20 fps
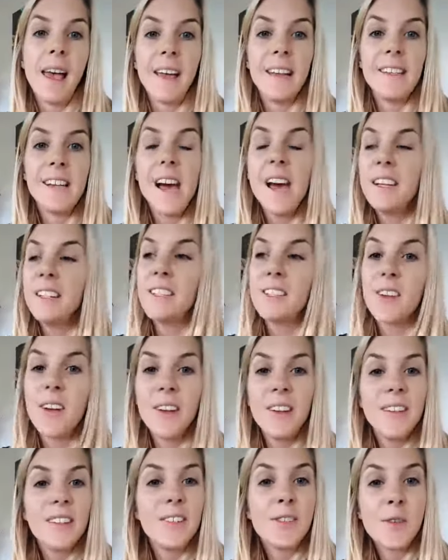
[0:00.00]
And I just
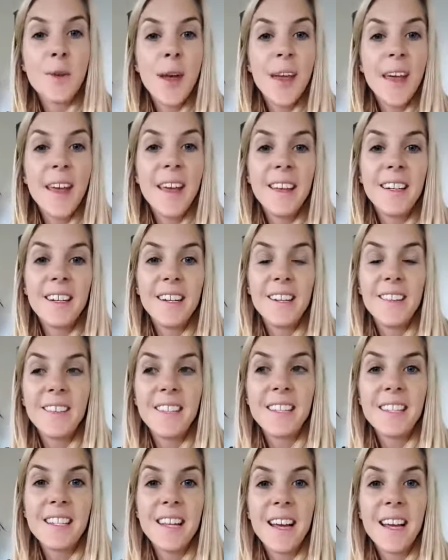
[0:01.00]
got on the train and
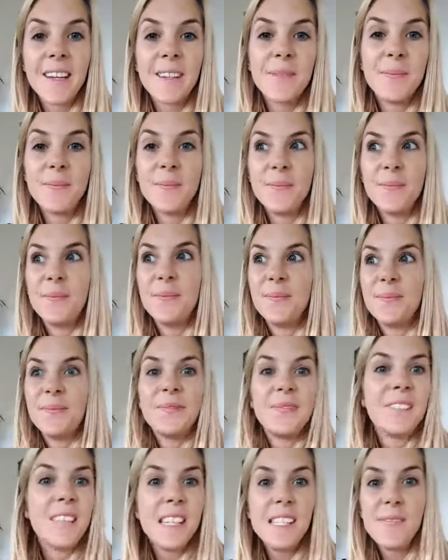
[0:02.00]
I was like,
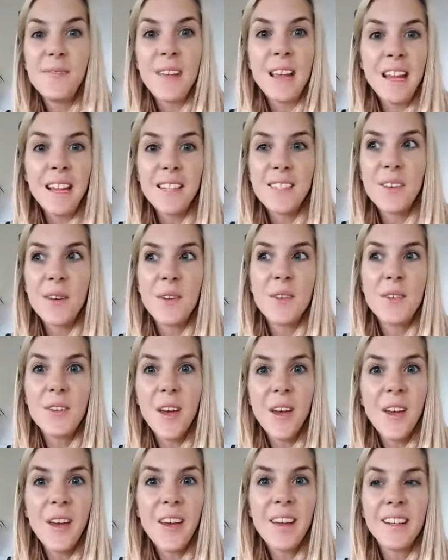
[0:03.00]
just feeling so
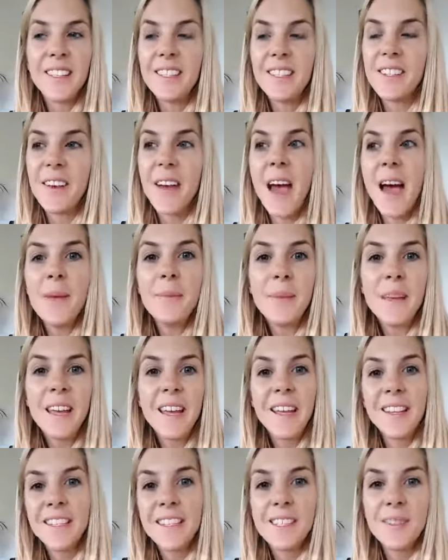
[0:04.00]
good and so
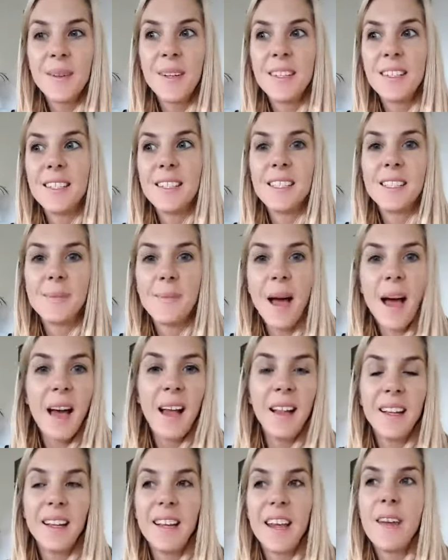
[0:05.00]
happy and just wanted to
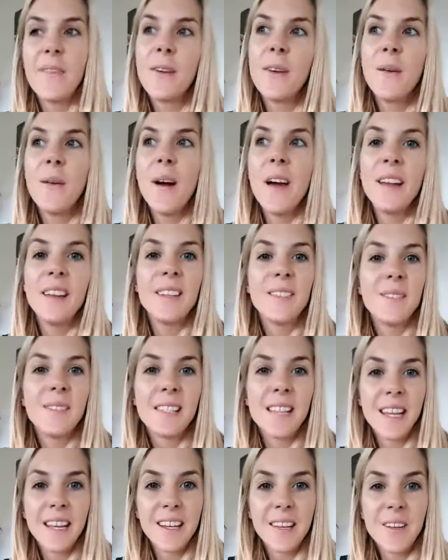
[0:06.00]
smile at everyone. It
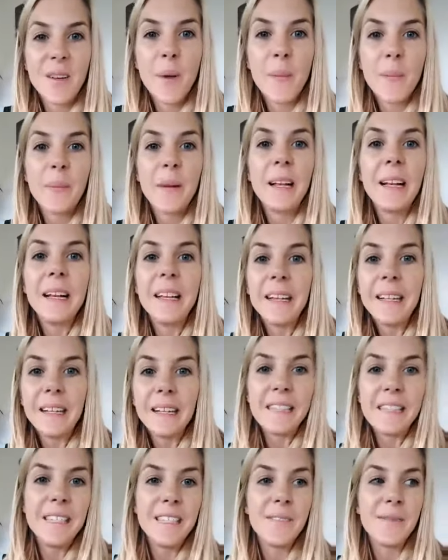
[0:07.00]
was like a
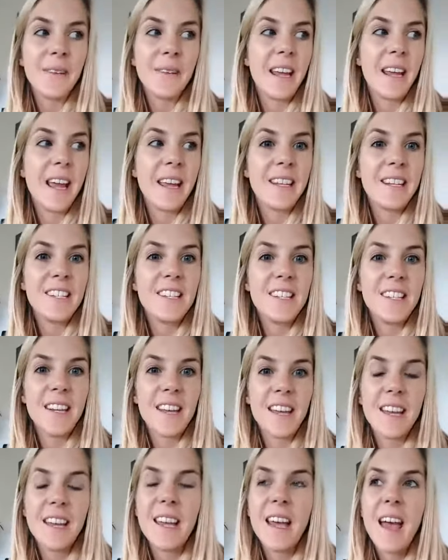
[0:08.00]
completely different
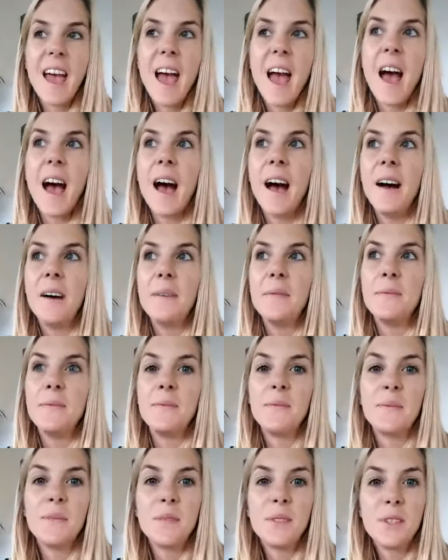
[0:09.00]
energy
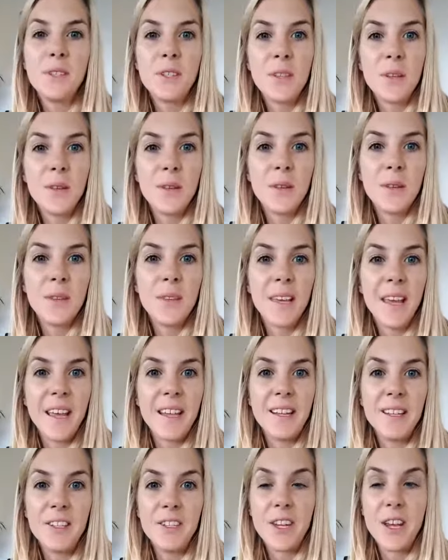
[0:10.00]
um, to the